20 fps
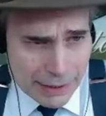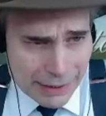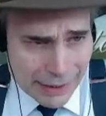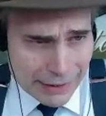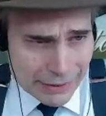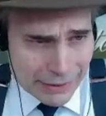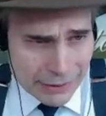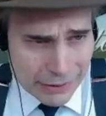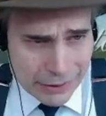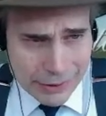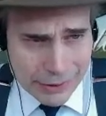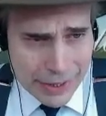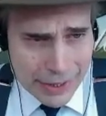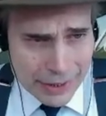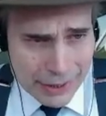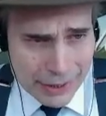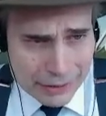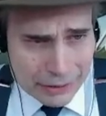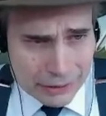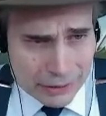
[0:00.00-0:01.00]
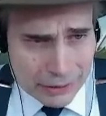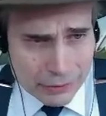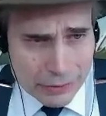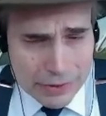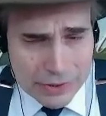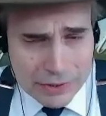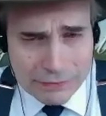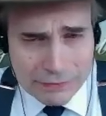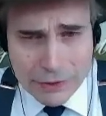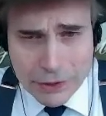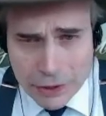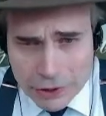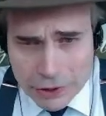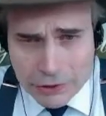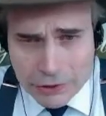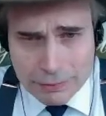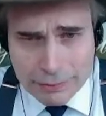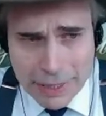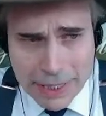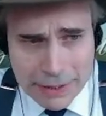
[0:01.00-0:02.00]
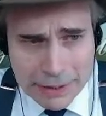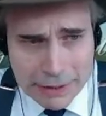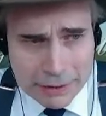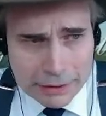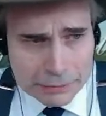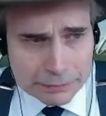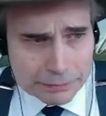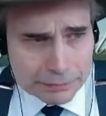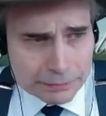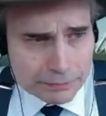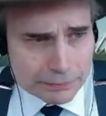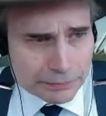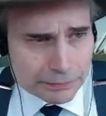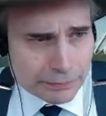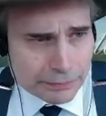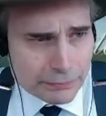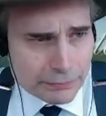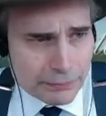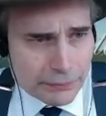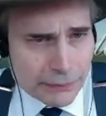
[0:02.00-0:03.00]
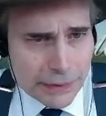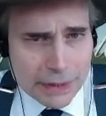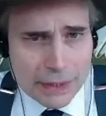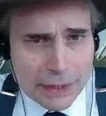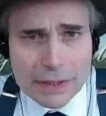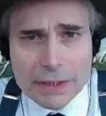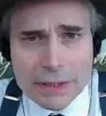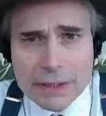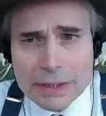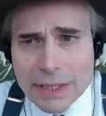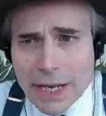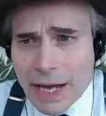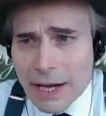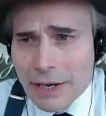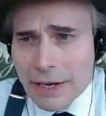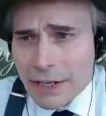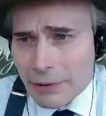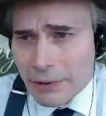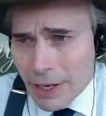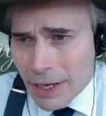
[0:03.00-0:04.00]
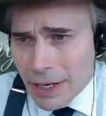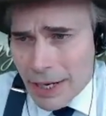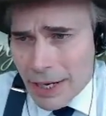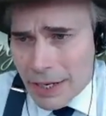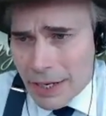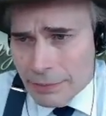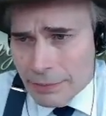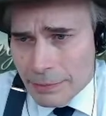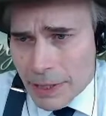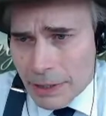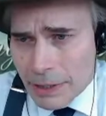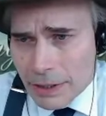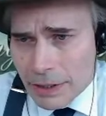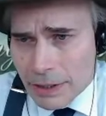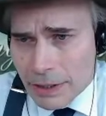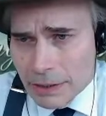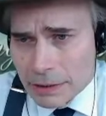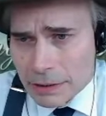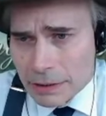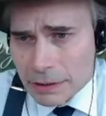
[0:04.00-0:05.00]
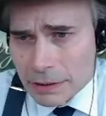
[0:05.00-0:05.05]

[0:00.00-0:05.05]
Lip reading: that's her great uncle, was a furniture maker. Now, do you recognize Mary?